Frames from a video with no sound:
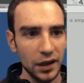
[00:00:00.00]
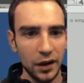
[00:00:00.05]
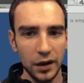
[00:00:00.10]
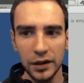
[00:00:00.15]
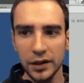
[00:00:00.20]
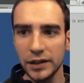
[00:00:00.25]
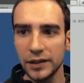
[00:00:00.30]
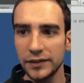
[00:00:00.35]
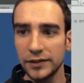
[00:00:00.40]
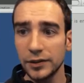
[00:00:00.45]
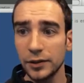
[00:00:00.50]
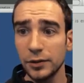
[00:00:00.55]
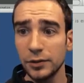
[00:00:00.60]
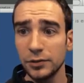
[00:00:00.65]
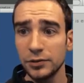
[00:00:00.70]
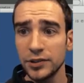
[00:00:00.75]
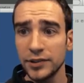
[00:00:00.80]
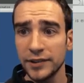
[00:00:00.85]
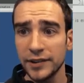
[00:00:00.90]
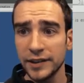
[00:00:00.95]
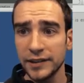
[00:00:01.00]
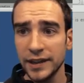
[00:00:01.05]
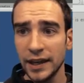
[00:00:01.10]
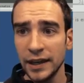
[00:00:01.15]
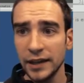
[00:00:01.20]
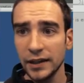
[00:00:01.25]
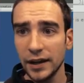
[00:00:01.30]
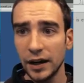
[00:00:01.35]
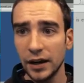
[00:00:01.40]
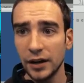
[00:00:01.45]
All right, so just like
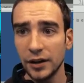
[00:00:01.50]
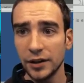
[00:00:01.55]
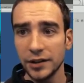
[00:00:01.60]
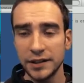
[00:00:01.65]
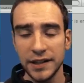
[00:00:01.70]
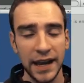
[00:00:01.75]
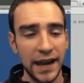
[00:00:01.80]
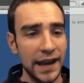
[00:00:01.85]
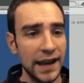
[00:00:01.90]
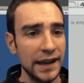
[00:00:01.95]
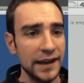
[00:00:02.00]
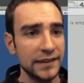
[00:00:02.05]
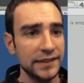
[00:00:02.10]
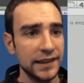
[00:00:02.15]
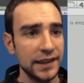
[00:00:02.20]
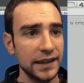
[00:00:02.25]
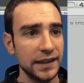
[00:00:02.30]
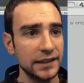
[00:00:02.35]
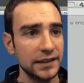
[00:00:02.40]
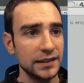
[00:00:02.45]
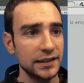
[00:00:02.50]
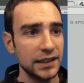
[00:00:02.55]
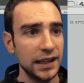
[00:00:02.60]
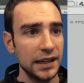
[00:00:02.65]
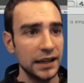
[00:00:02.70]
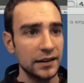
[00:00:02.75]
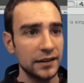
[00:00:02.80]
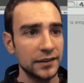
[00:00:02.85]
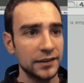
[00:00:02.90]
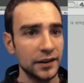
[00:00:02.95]
that, our tags and
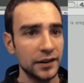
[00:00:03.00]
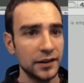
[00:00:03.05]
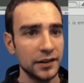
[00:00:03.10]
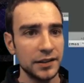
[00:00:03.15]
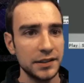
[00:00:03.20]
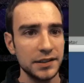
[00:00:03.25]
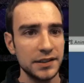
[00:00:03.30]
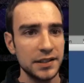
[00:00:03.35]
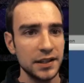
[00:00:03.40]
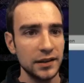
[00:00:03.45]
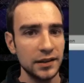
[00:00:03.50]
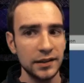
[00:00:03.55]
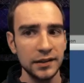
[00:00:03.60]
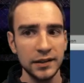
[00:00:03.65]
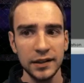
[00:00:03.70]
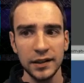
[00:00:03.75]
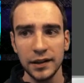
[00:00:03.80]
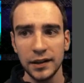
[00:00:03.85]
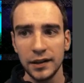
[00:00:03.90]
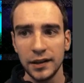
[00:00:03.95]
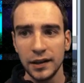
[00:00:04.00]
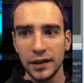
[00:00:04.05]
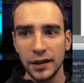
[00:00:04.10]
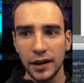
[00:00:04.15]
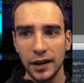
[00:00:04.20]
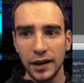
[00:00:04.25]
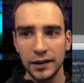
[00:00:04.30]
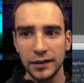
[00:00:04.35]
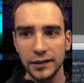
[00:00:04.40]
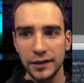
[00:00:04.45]
layers are done.
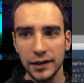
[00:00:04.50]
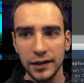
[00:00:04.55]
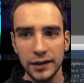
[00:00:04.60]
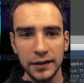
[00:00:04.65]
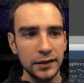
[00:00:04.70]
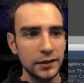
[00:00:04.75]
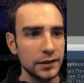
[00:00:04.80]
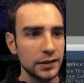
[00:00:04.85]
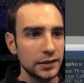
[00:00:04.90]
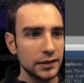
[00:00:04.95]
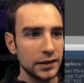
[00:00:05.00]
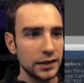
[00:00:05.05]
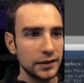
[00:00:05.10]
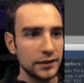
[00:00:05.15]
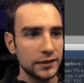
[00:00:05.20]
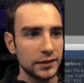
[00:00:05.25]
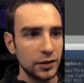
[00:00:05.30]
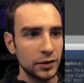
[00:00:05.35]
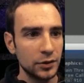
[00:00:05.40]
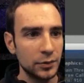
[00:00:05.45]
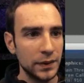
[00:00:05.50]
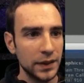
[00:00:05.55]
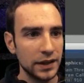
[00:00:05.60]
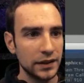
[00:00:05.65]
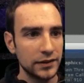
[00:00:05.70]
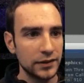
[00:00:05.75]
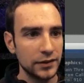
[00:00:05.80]
And then let's go back